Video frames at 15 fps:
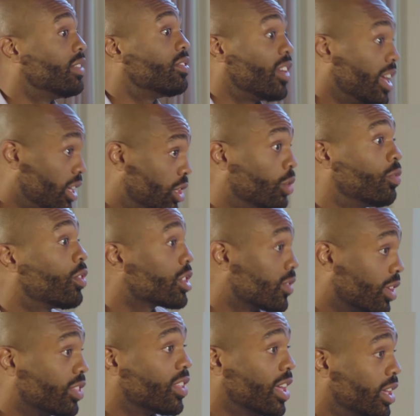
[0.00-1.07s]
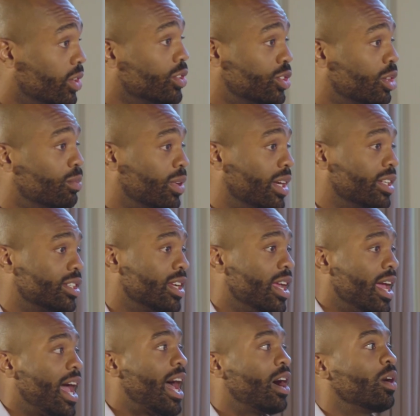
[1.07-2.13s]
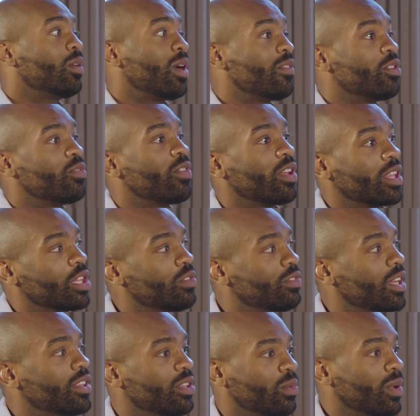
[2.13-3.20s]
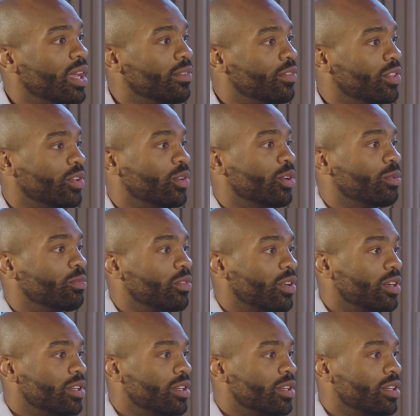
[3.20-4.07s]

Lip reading: And thank you. First of all, thank you so much. How have you felt like you've led the way for the group?